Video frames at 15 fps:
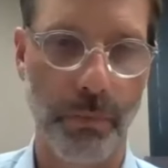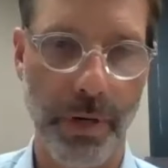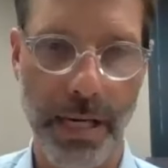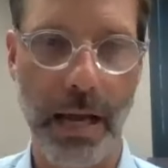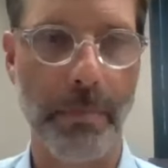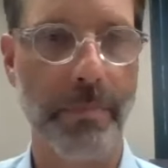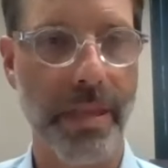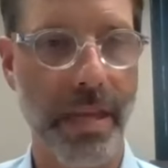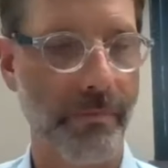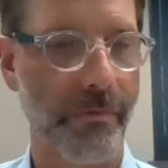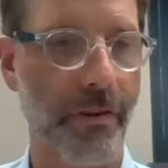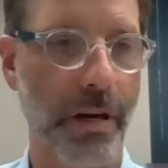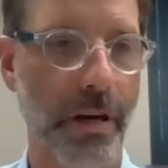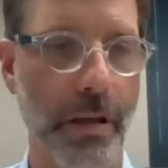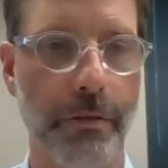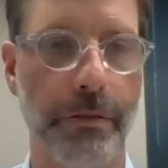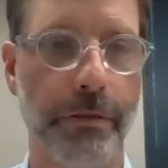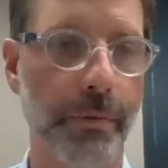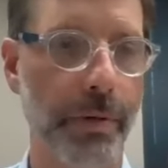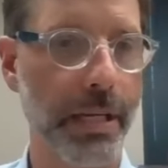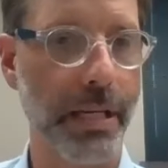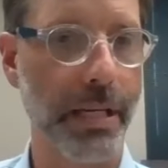re-up them for another
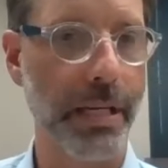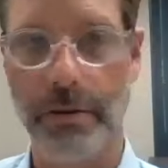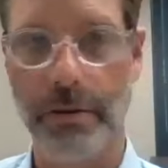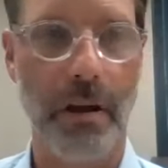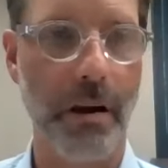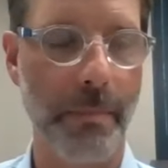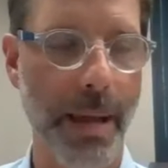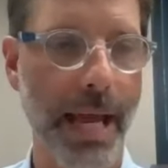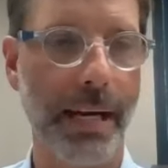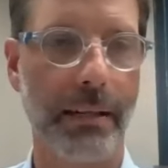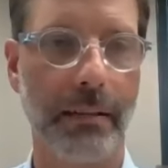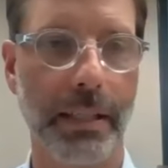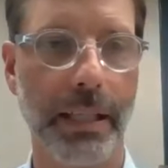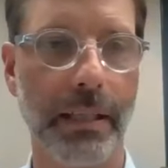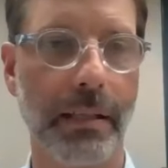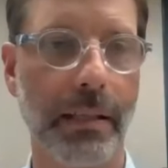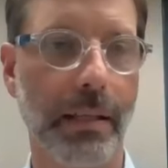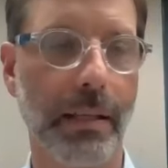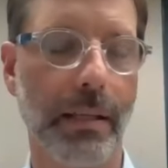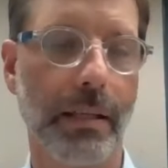3 years automatically.